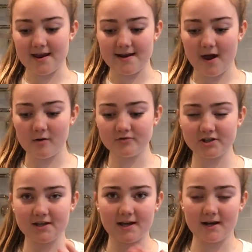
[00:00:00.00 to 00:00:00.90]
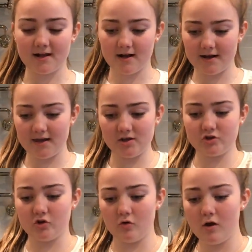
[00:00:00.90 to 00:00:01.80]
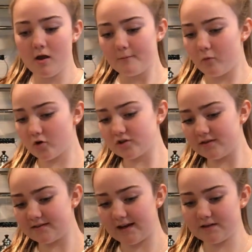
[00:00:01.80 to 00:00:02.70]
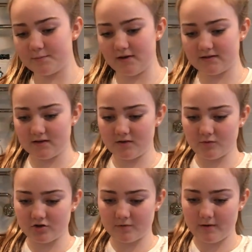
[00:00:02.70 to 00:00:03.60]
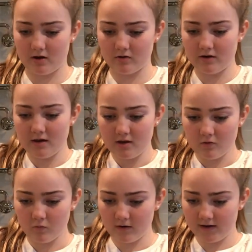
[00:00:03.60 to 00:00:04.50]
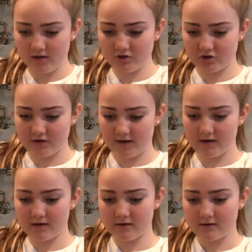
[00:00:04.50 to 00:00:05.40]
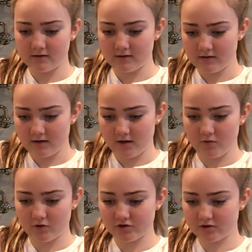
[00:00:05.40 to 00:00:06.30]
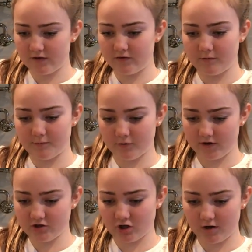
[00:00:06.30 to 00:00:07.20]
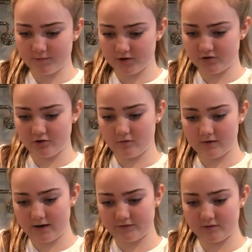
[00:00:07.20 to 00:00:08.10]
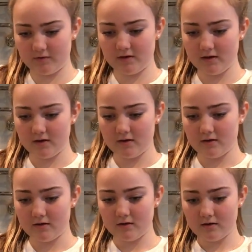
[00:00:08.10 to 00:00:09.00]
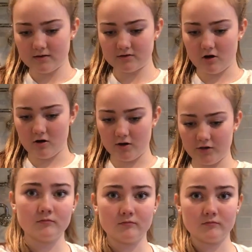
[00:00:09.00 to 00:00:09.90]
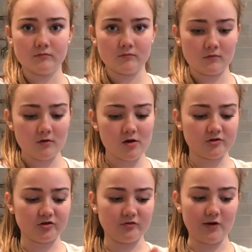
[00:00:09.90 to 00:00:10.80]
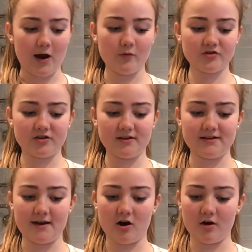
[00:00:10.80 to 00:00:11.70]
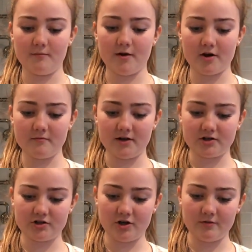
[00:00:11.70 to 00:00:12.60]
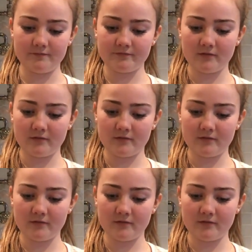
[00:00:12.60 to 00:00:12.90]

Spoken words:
and now I'm just going to cut it into portion-sized pieces, which is about 1 inch thick. And you want your knife to be pretty sharp because you don't want to have to be sawing. So now we're just going to take our butter mixture,